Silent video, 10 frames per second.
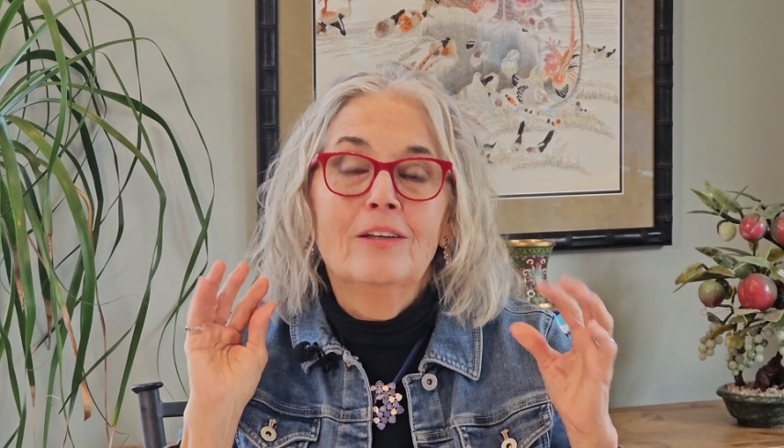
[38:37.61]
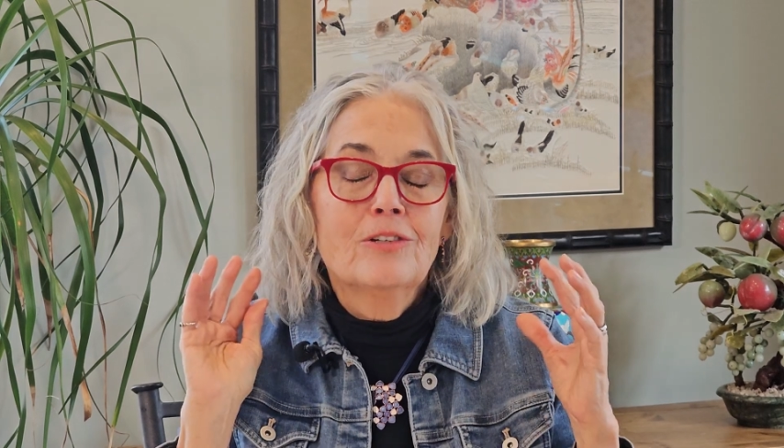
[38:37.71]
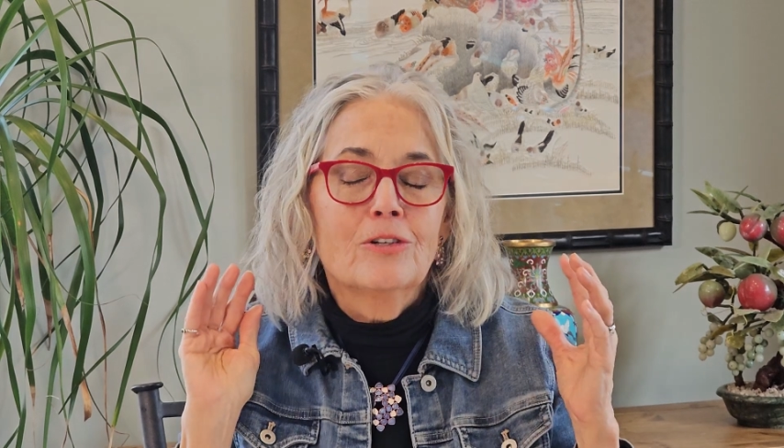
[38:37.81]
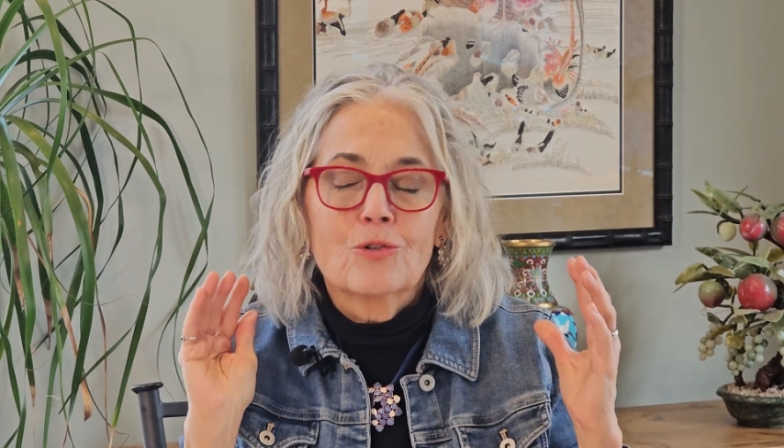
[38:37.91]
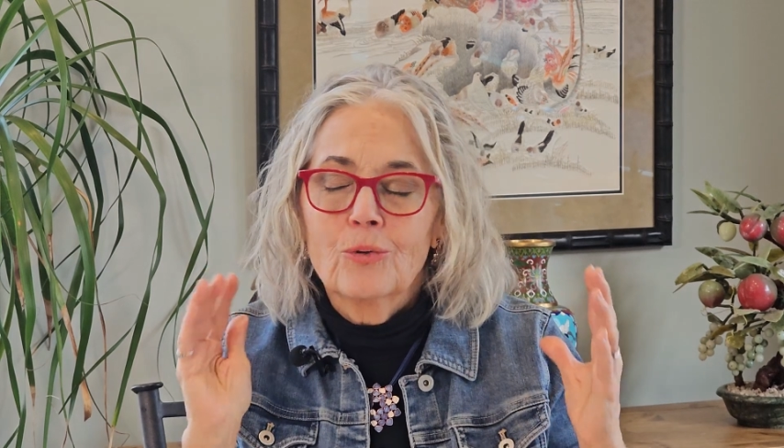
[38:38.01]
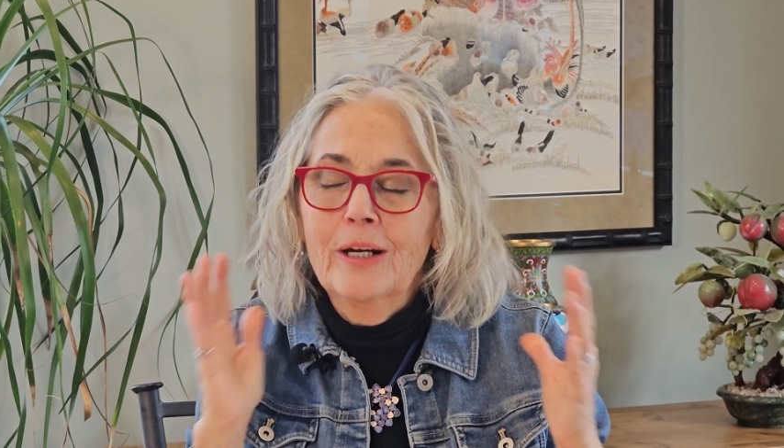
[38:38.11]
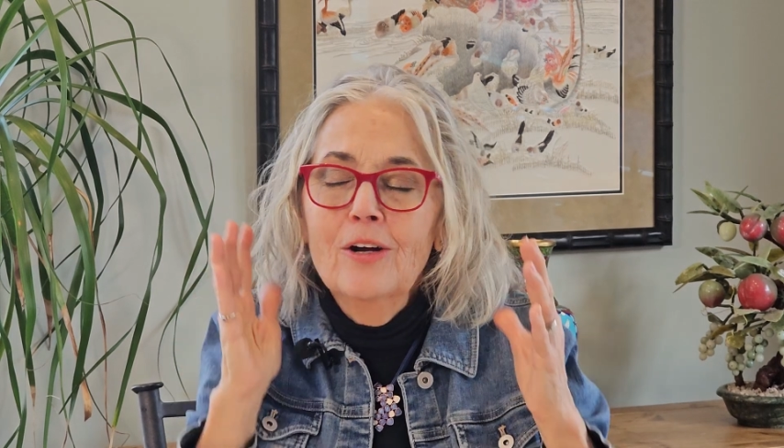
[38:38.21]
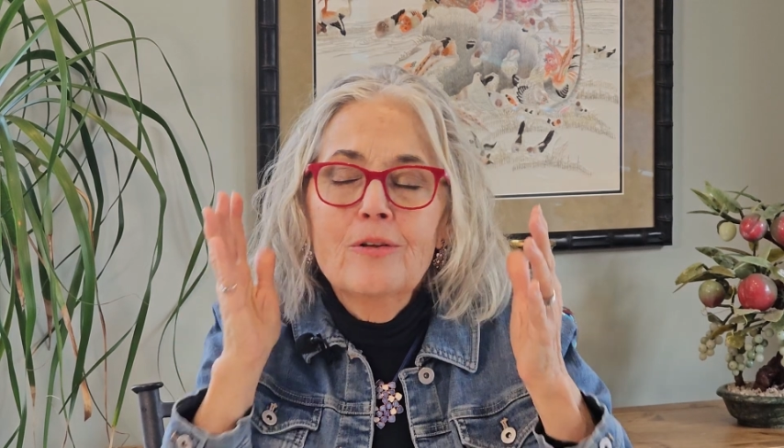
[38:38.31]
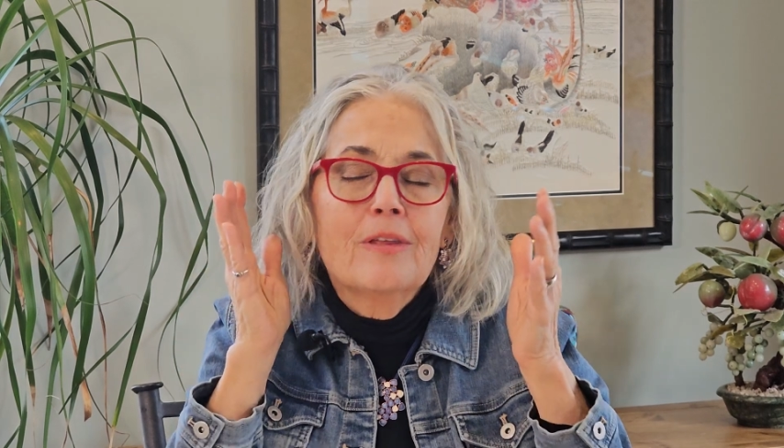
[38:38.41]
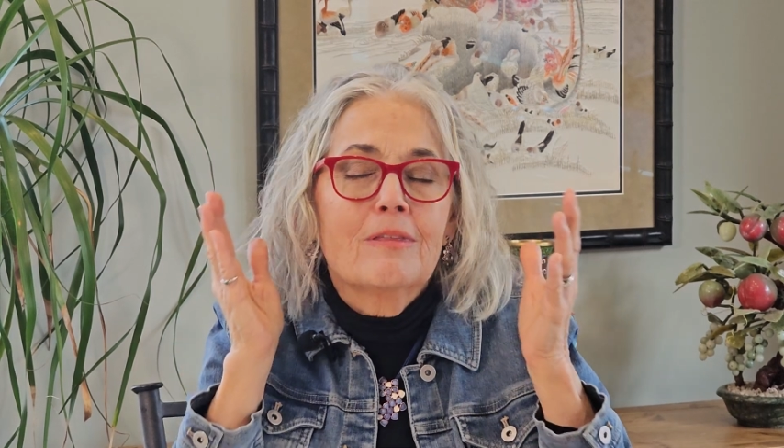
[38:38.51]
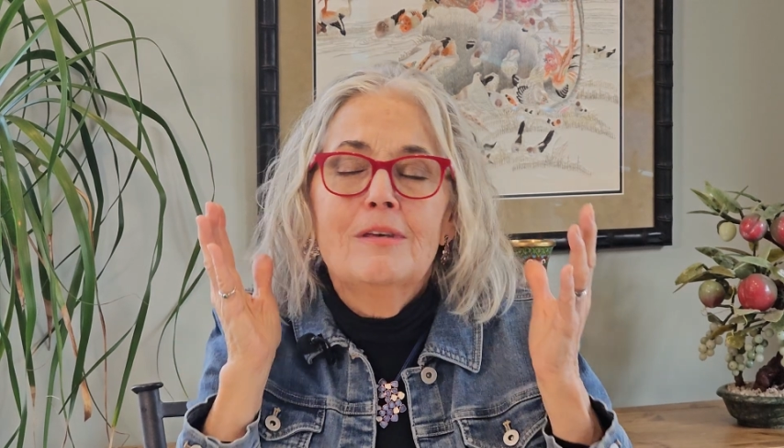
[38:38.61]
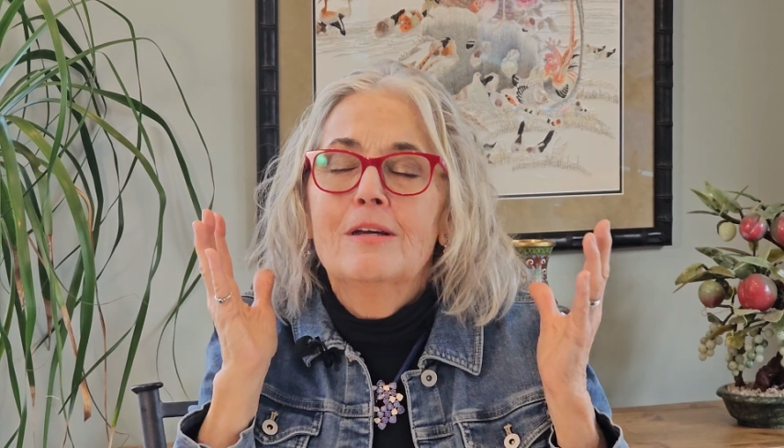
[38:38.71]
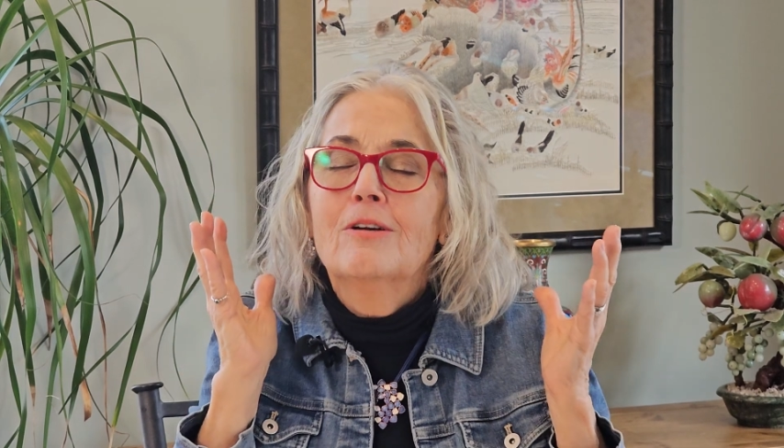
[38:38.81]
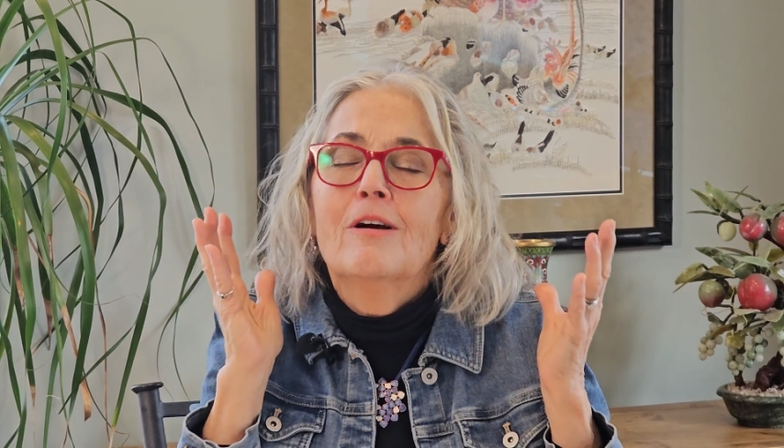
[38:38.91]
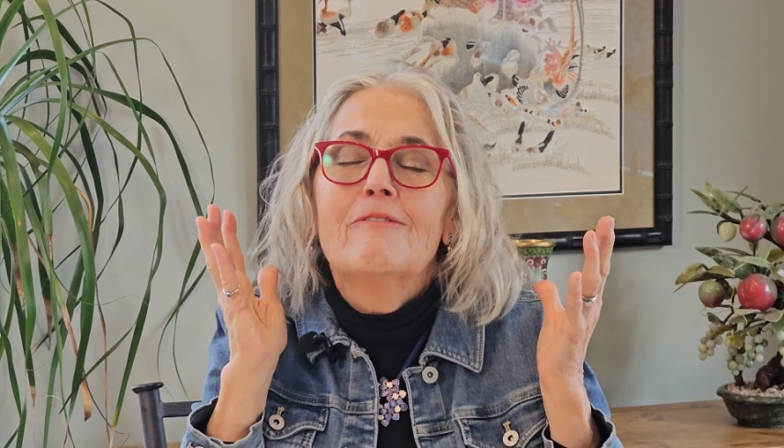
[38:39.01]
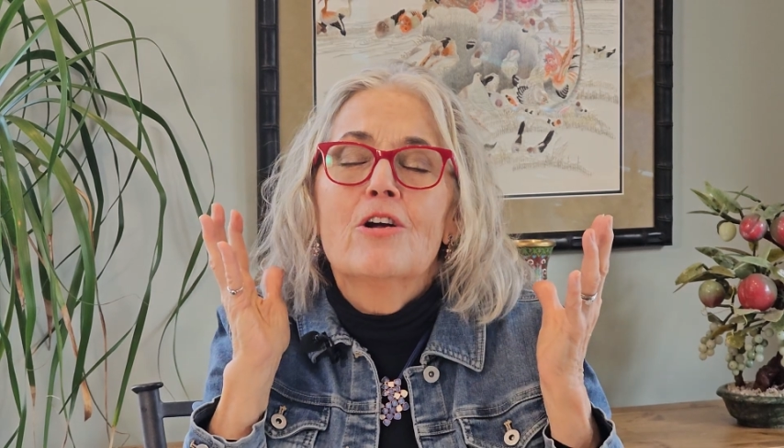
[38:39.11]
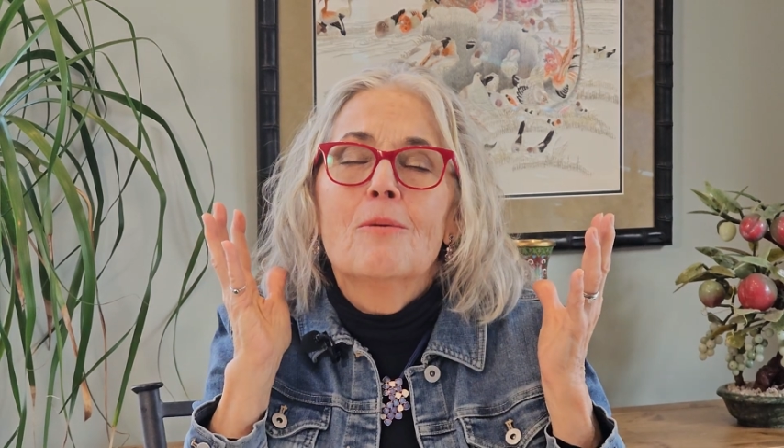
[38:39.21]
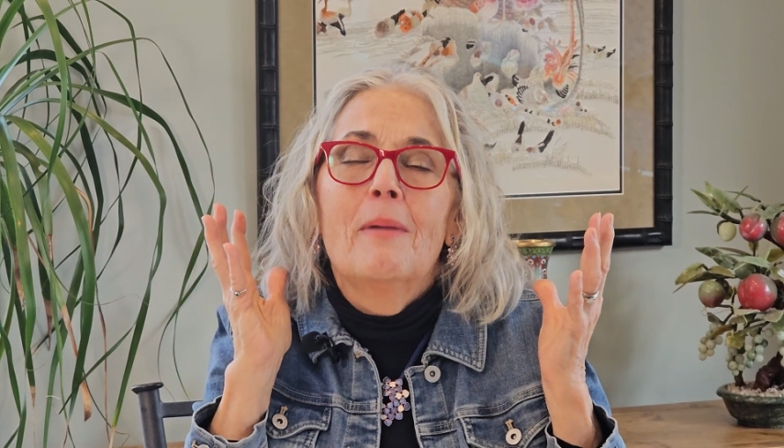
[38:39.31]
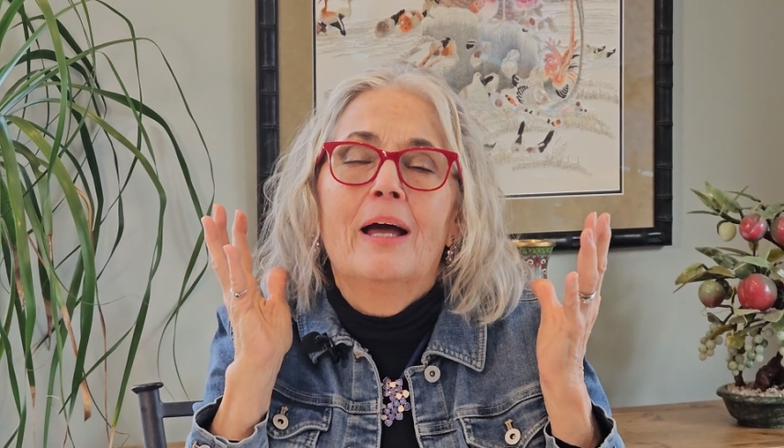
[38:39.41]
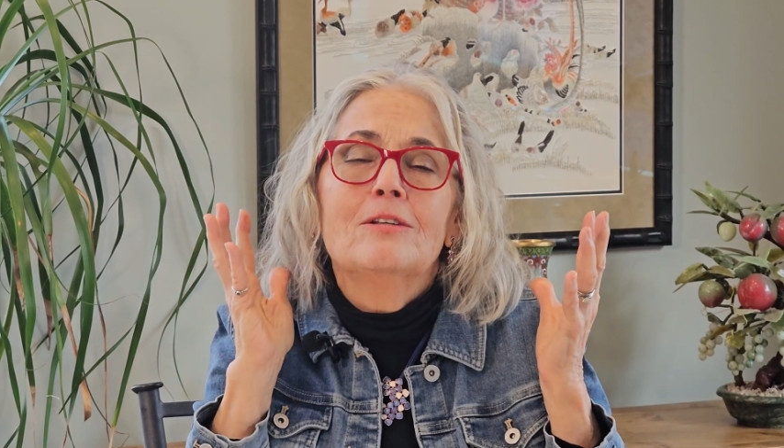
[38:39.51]
to trigger the theater of
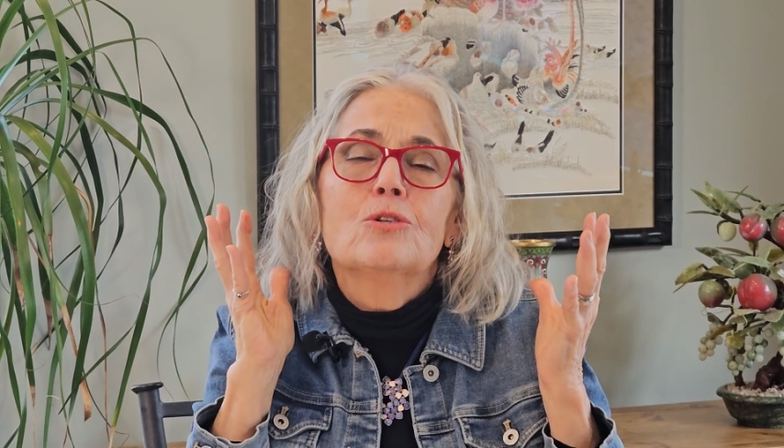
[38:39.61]
their mind,